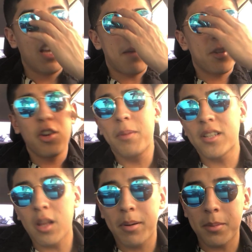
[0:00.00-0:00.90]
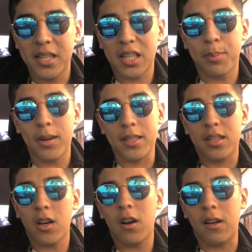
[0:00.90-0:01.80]
Yeah, but Drew Brees only put up 6
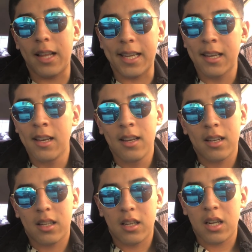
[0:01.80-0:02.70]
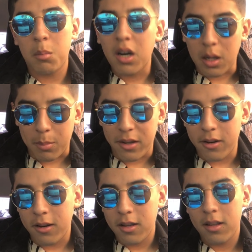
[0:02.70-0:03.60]
points, so, come on,
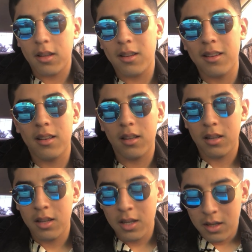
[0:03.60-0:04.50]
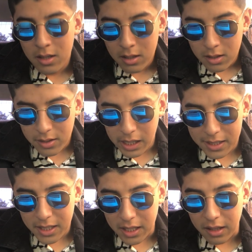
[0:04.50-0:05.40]
brother. So,
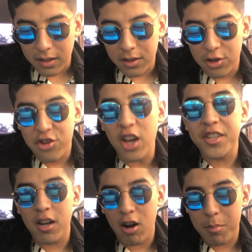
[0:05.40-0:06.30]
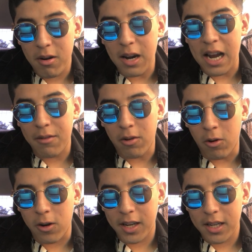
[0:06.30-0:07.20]
let's see. Justin Herbert out of
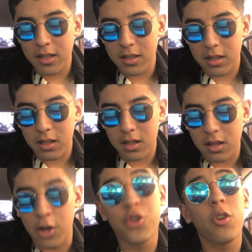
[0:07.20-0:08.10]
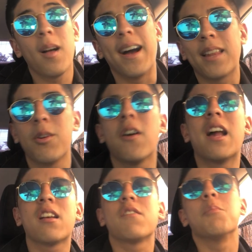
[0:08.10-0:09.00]
Oregon. Oh, Drew Lock. There we go.
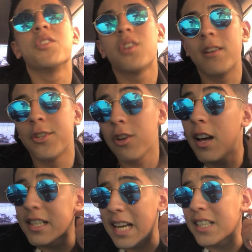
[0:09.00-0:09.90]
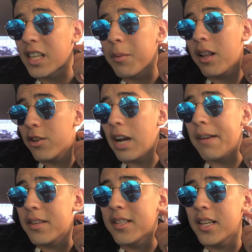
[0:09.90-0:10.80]
Out of Missouri. Drew Lock's actually coming out of the
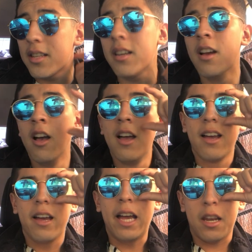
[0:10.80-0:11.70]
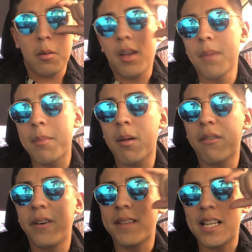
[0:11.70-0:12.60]
draft this season, and, he might be
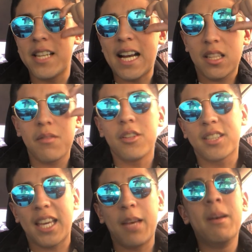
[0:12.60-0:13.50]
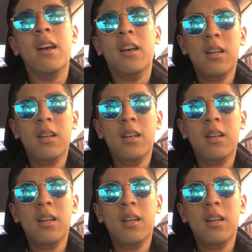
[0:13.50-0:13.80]
able to fill up that Jacksonville scheme.